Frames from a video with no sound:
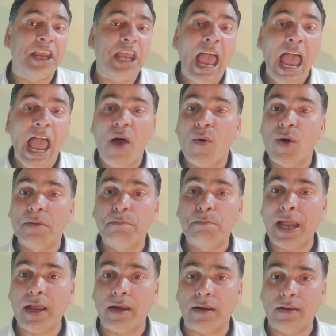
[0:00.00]
I
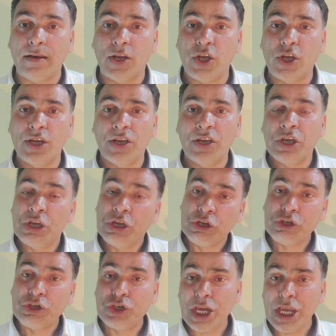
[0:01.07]
have a pen.
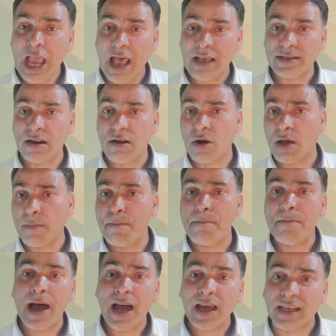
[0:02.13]
She has a
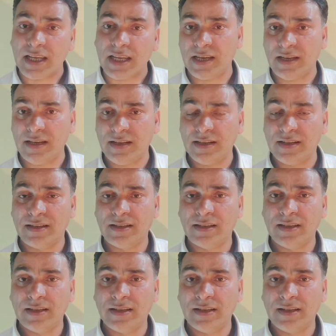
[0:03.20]
lot of money.